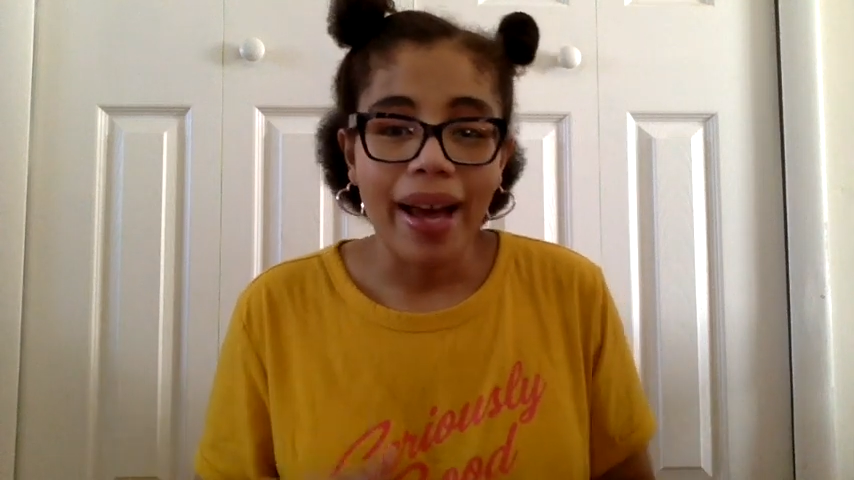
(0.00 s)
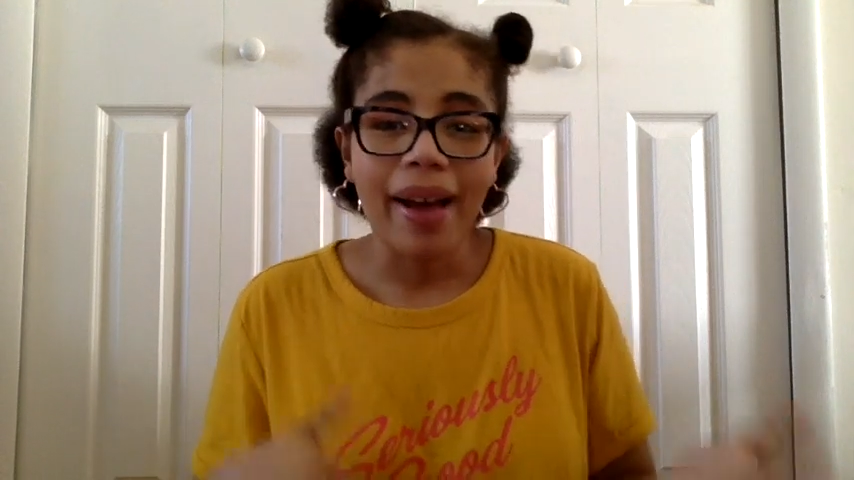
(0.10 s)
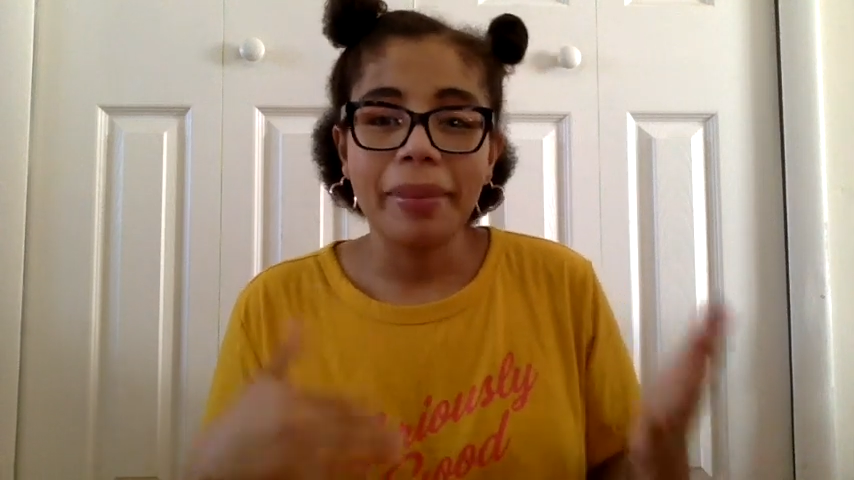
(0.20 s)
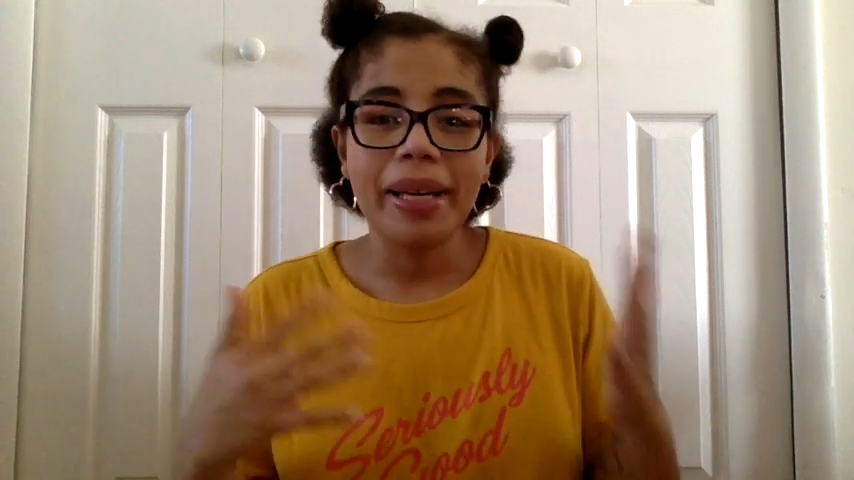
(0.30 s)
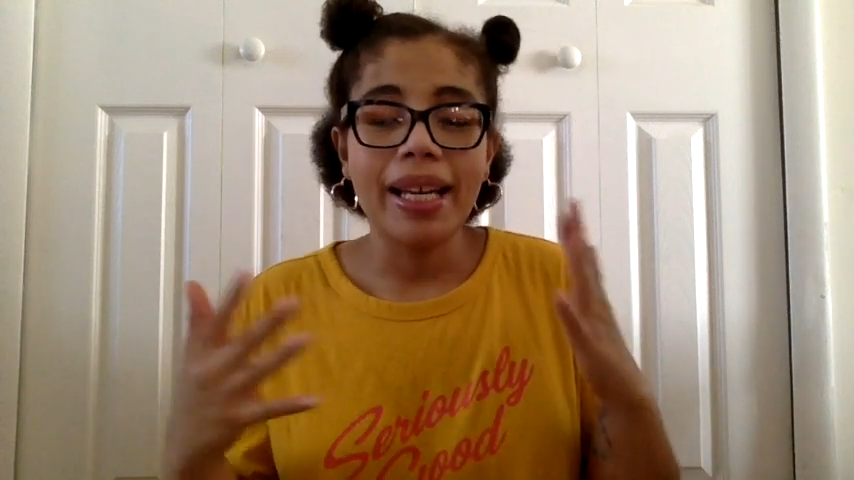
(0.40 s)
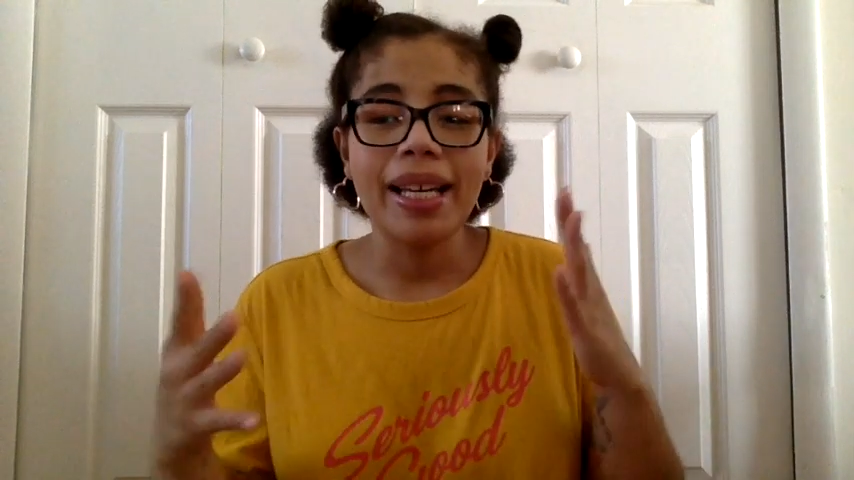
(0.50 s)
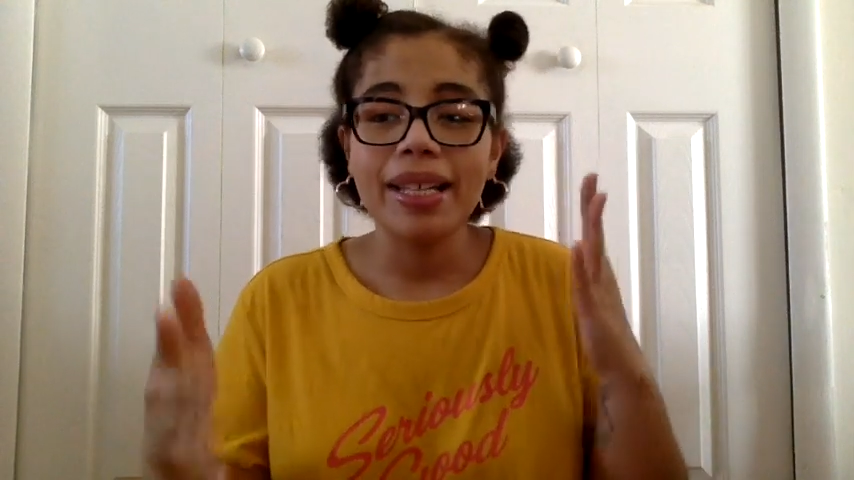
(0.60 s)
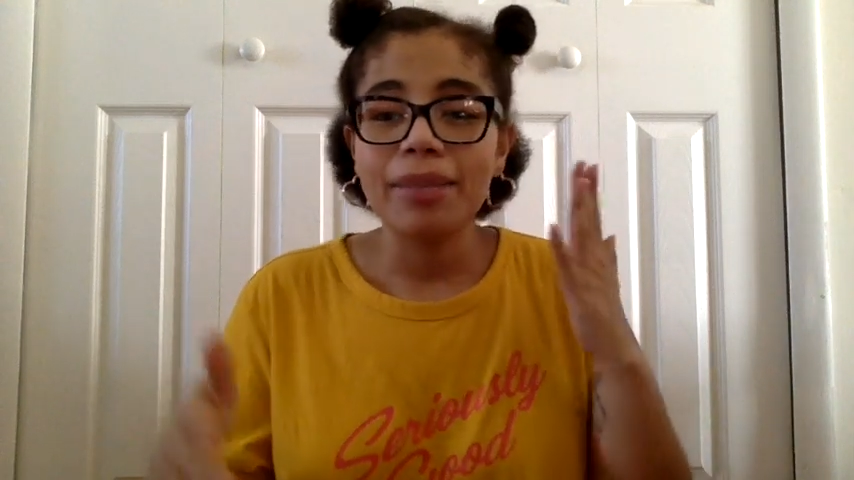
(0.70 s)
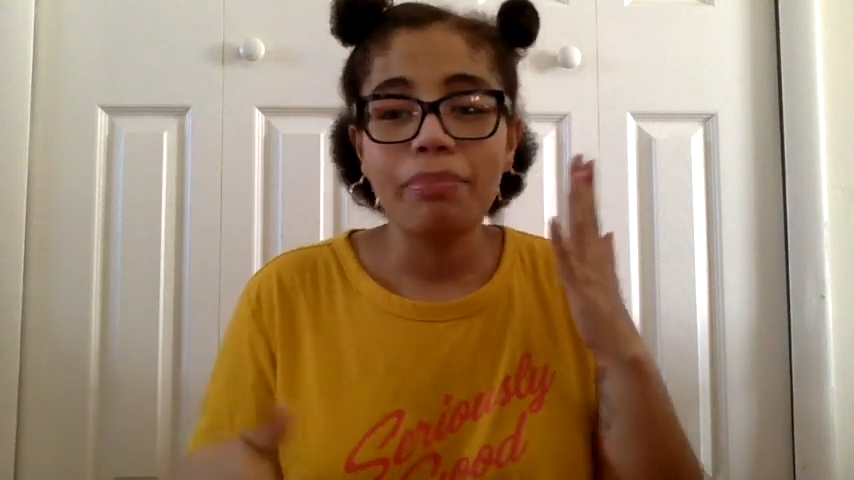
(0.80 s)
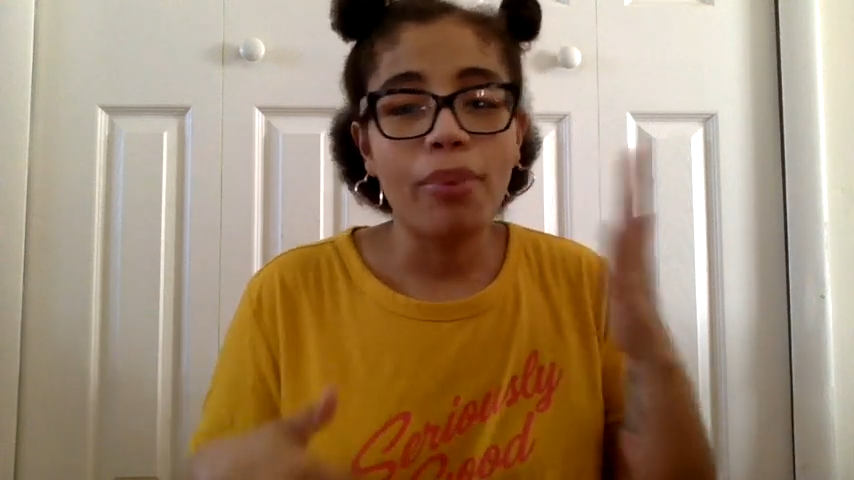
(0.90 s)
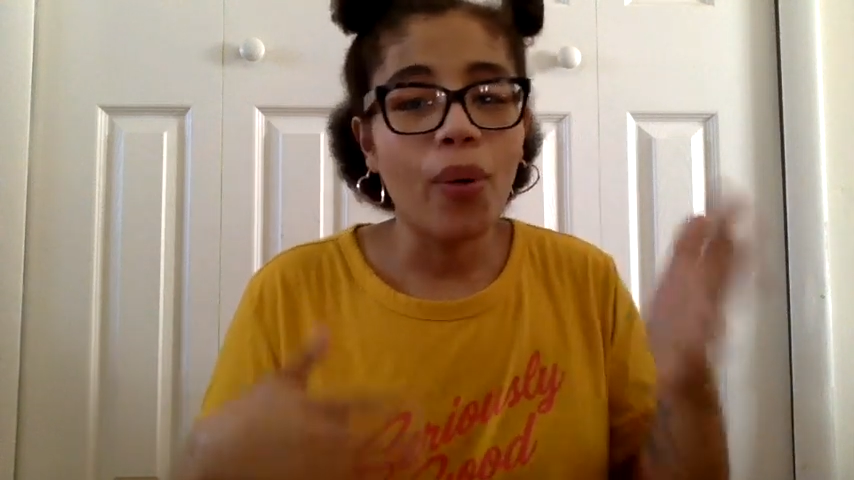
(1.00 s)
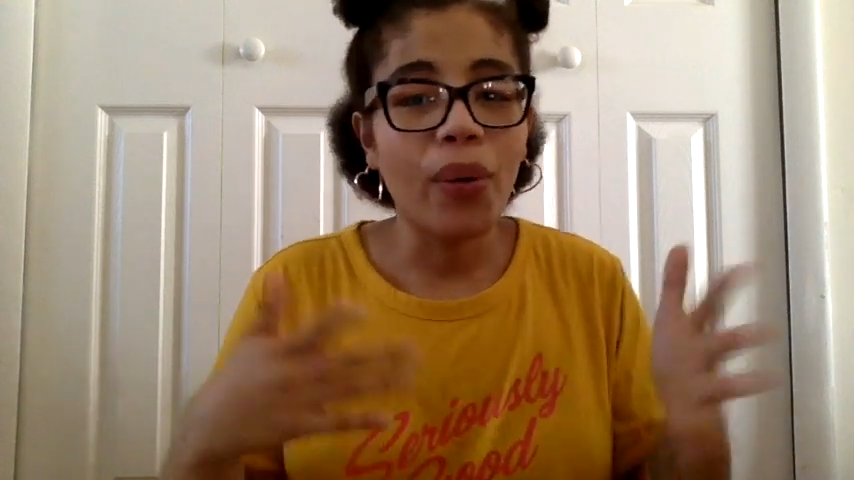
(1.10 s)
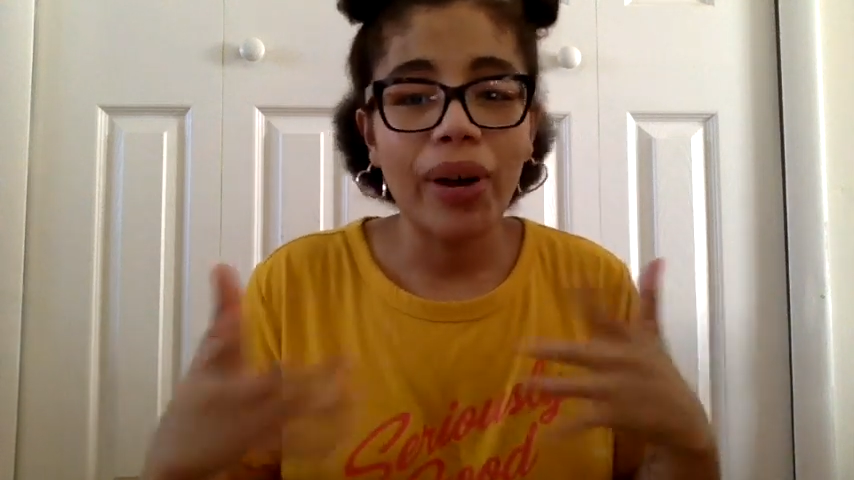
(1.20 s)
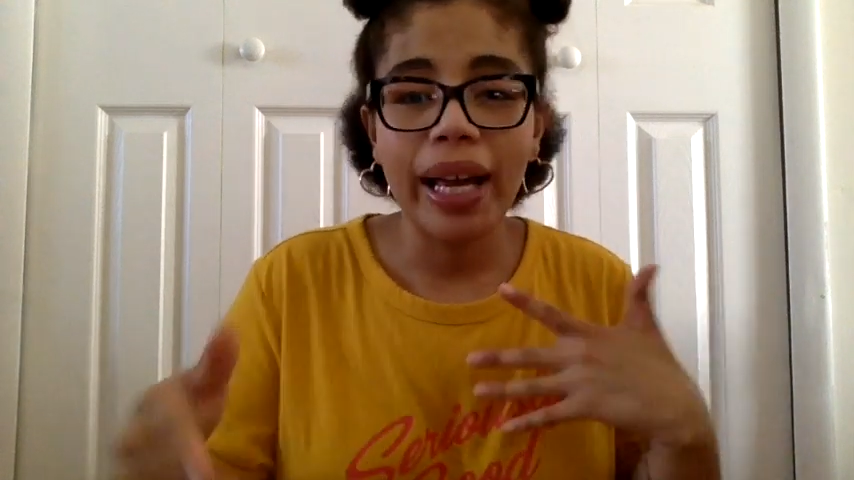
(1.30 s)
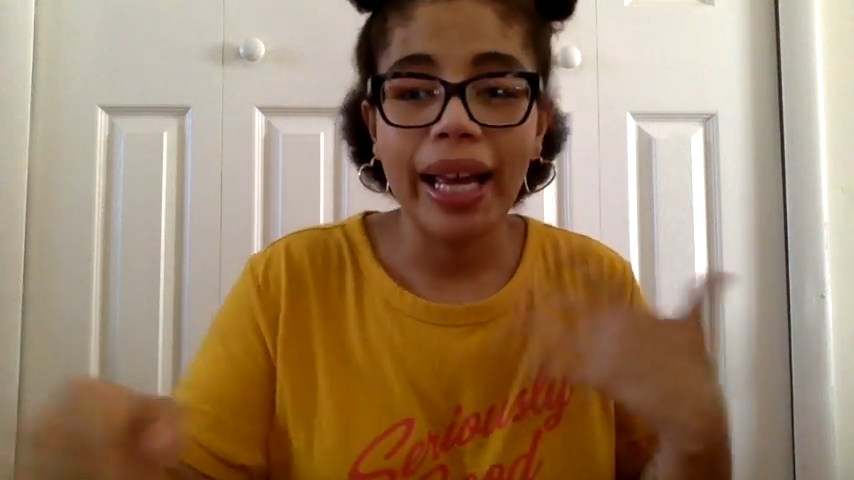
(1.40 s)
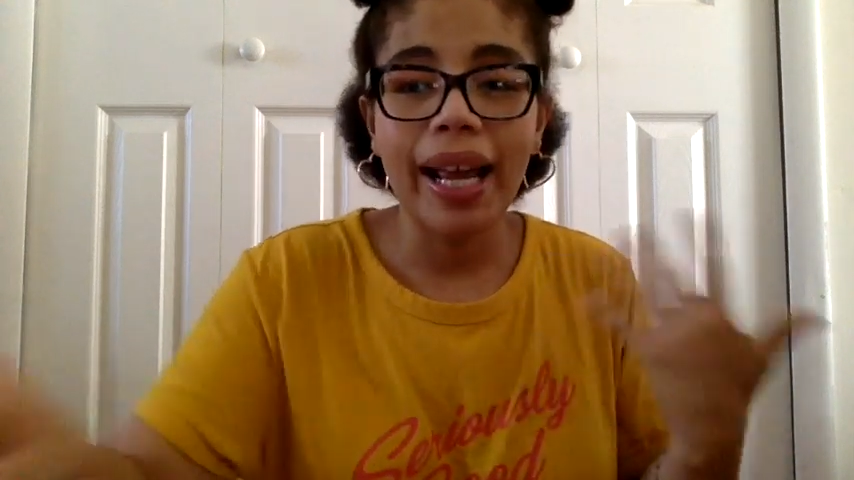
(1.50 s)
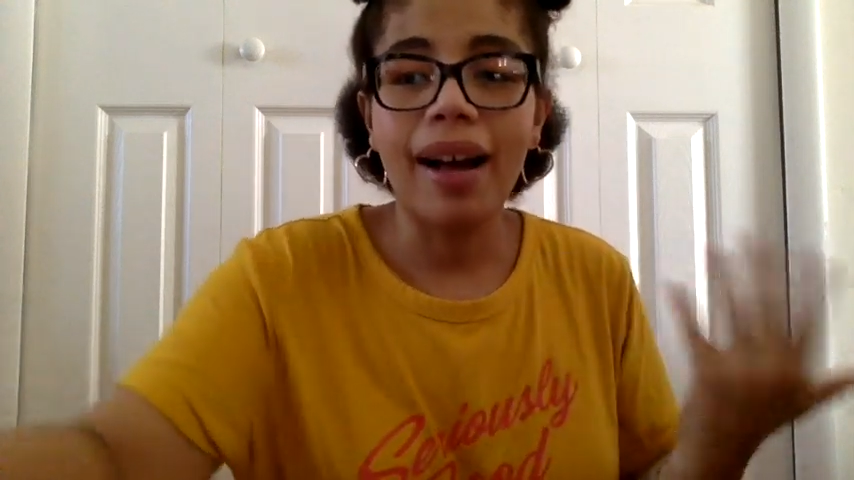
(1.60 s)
I'll be pouring it